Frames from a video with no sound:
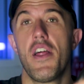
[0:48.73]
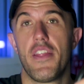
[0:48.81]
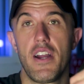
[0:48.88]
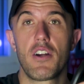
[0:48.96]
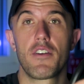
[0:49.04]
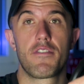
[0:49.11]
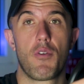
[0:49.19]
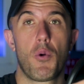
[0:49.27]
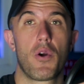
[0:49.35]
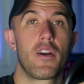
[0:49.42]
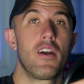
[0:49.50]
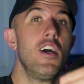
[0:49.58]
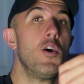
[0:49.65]

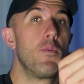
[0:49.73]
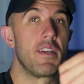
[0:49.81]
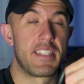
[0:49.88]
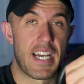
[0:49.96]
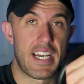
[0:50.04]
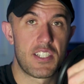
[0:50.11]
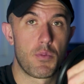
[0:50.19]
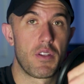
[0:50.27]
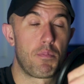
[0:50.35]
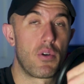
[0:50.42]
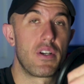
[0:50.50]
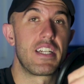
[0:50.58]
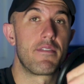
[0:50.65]
Therefore, we test
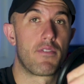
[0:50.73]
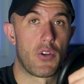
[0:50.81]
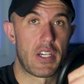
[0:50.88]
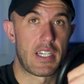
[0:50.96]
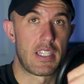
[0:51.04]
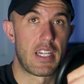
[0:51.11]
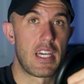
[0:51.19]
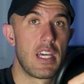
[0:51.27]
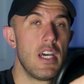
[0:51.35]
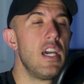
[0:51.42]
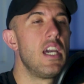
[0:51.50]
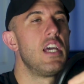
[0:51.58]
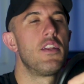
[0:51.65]
with printing vertically.
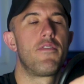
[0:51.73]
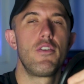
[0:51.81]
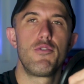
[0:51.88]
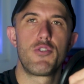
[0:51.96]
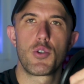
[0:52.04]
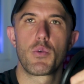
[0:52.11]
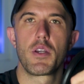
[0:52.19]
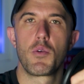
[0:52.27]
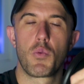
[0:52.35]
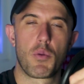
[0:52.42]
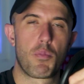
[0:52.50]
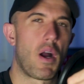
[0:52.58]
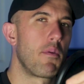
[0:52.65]
In the future, we
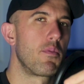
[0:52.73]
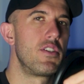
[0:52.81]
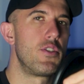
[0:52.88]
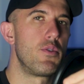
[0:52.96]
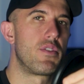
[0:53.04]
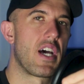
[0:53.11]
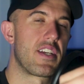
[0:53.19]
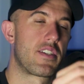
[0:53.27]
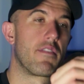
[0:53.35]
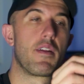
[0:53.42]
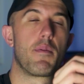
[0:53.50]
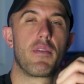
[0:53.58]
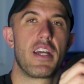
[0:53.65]
will probably do tests
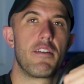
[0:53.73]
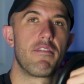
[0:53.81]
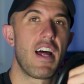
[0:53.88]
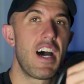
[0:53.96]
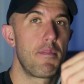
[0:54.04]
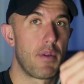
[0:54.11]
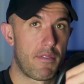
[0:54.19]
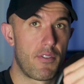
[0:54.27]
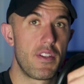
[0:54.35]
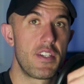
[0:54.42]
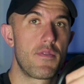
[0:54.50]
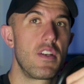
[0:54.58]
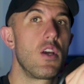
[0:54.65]
of them laying flat, but for
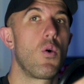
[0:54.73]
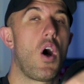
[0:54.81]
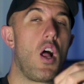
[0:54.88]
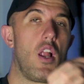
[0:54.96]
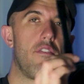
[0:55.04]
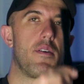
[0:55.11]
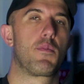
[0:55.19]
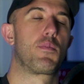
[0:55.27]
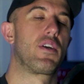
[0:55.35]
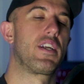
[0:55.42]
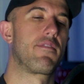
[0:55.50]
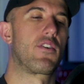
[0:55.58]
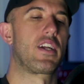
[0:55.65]
this video, all of them are
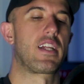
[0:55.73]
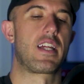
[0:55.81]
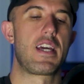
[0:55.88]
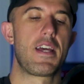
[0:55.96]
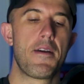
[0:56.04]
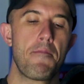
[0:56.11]
printed vertically.